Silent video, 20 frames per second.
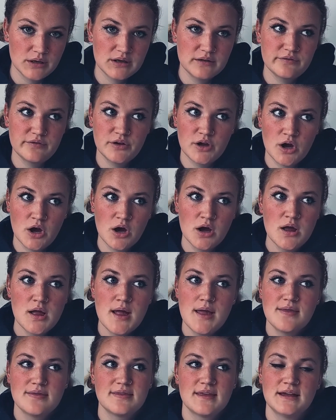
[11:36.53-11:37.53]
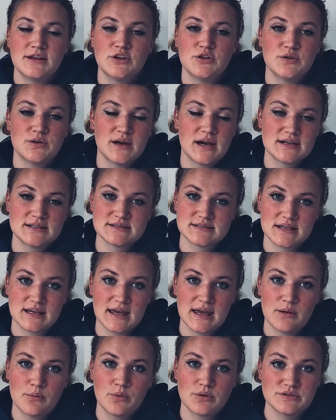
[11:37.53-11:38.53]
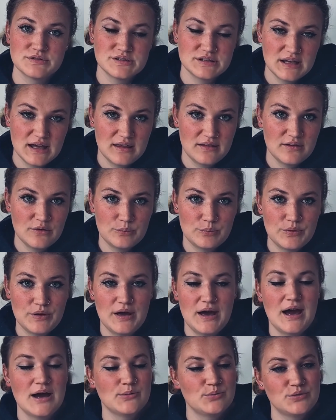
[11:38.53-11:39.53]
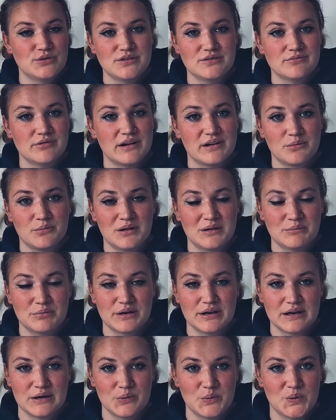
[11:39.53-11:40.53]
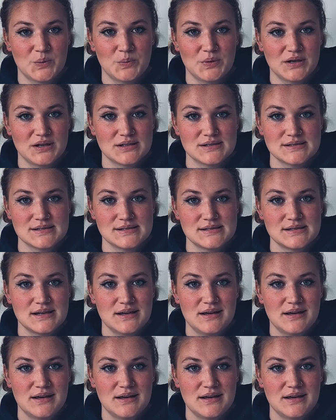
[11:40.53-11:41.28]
If not, then you guys can get one together, but I wouldn't recommend bringing one because